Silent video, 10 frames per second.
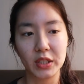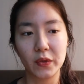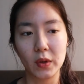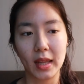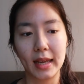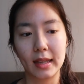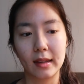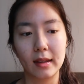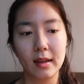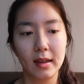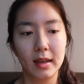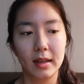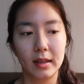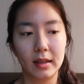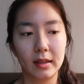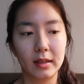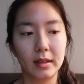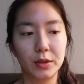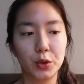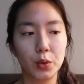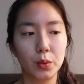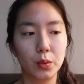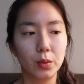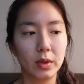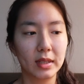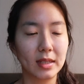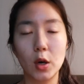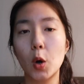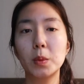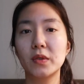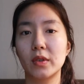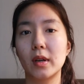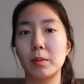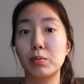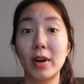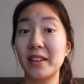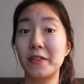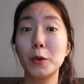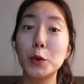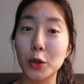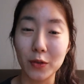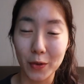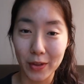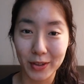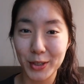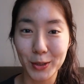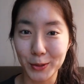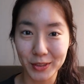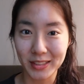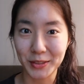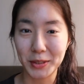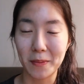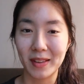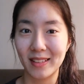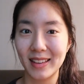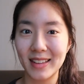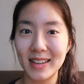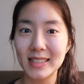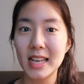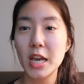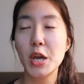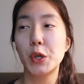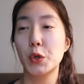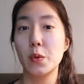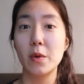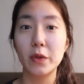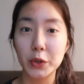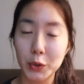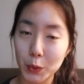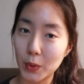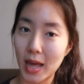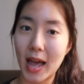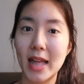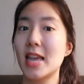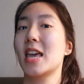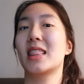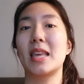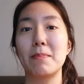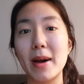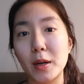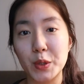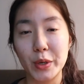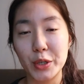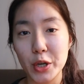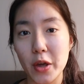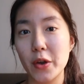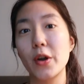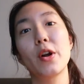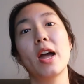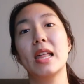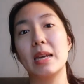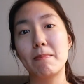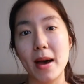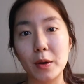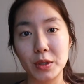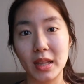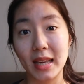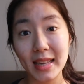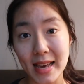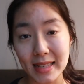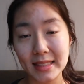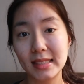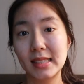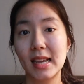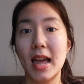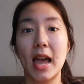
is for like a is in hopes for a bright future for their children or something like that. So the mothers do that, they bow to each other, they bow to the guests,